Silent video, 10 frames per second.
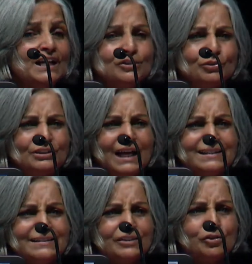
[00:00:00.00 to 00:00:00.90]
So that
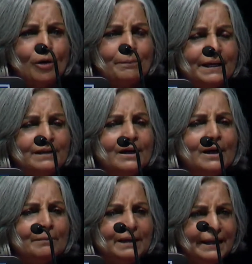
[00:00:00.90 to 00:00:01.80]
is the topic,
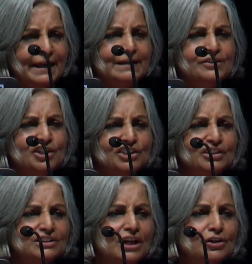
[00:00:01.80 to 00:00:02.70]
but again,
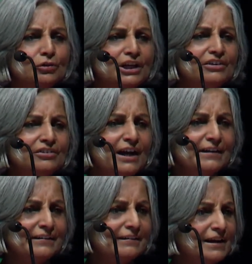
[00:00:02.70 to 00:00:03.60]
teachers are doing
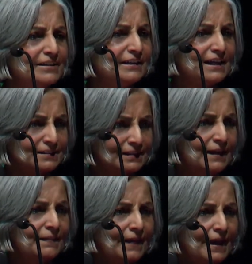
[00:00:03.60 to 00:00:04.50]
diary writing as
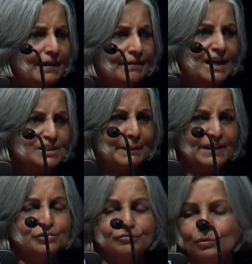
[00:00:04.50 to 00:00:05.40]
their
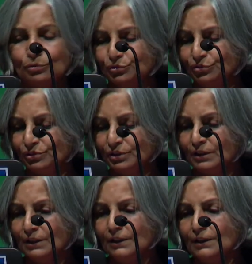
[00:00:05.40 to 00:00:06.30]
aspect of growth.
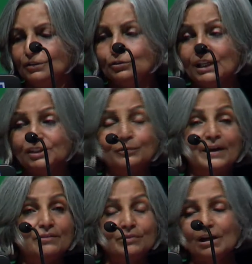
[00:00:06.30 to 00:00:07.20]
So that's
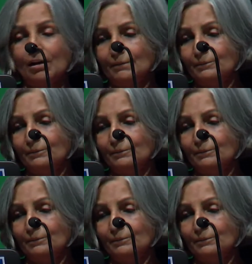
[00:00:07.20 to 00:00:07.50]
where we are.